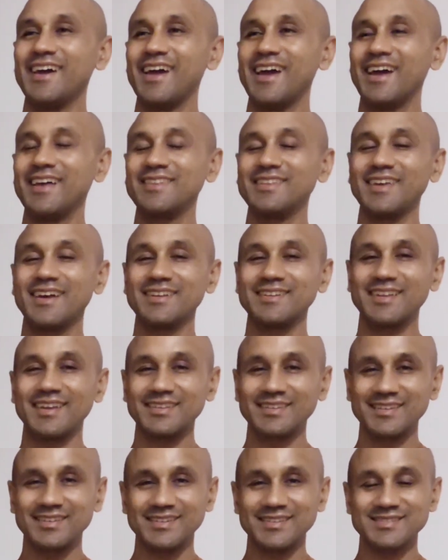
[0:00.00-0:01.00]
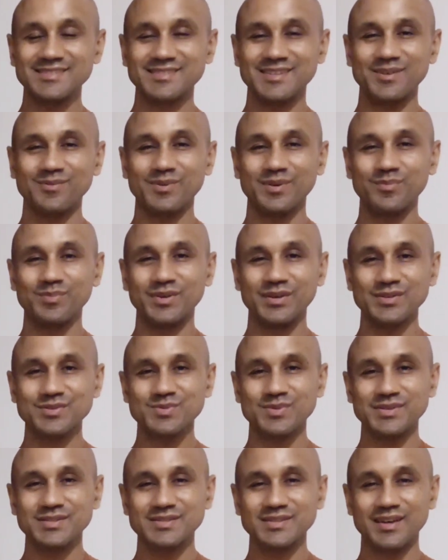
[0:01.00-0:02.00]
And the identities that one
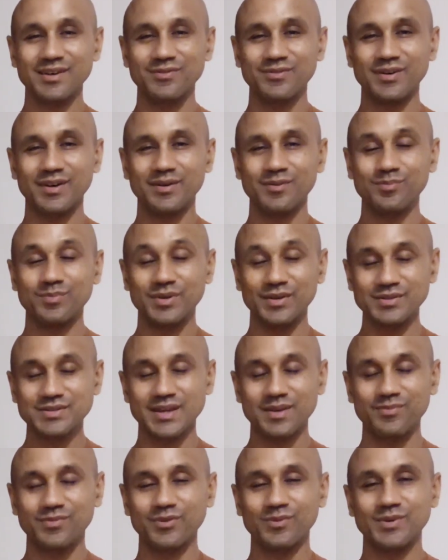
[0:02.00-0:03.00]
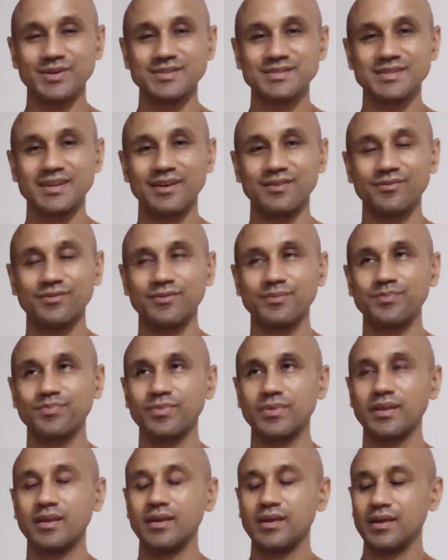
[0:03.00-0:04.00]
builds up for oneself.
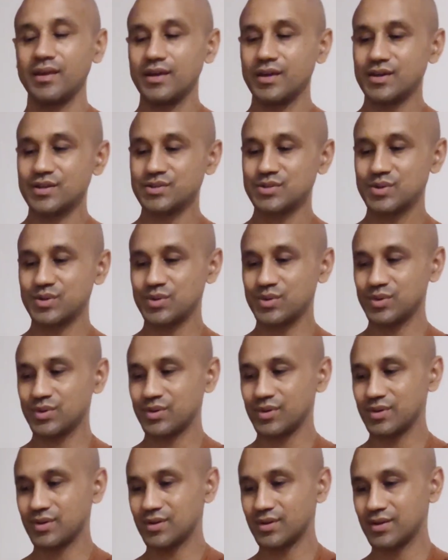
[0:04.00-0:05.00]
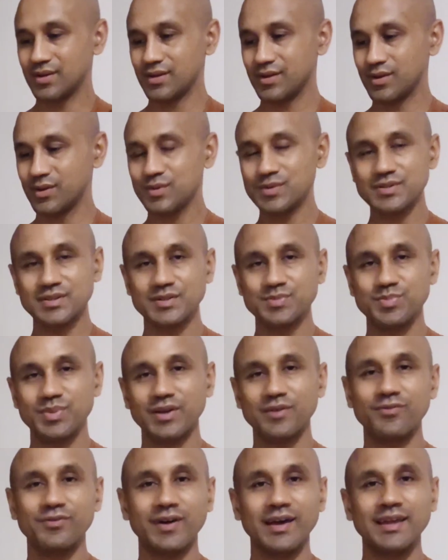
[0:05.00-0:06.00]
So it was this
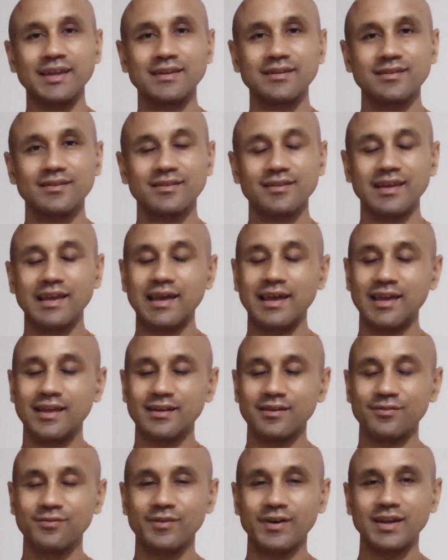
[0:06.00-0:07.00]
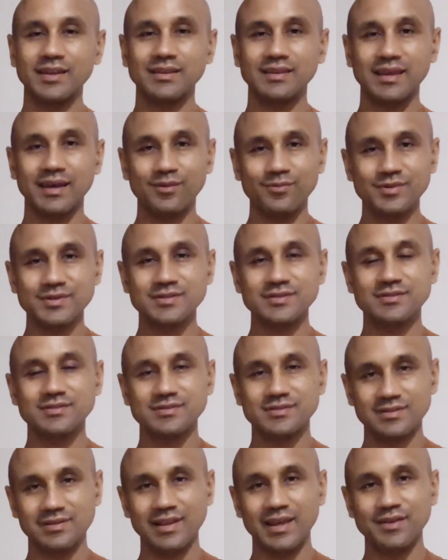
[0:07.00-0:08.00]
big fight, and a fight that
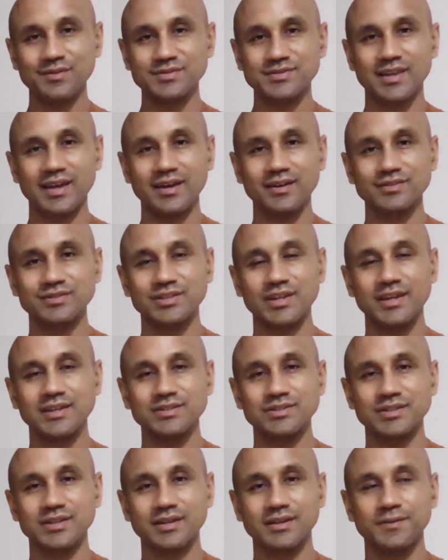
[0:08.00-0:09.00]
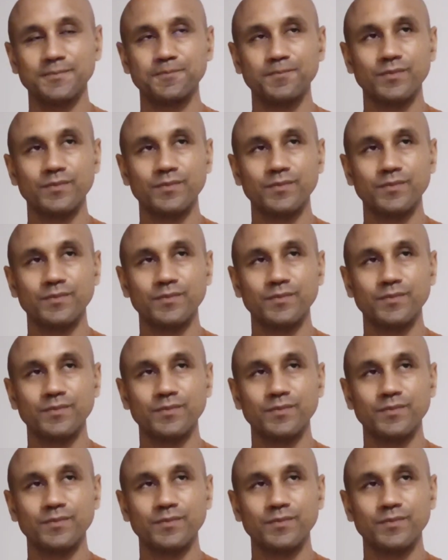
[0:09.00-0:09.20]
was lifestyle changing.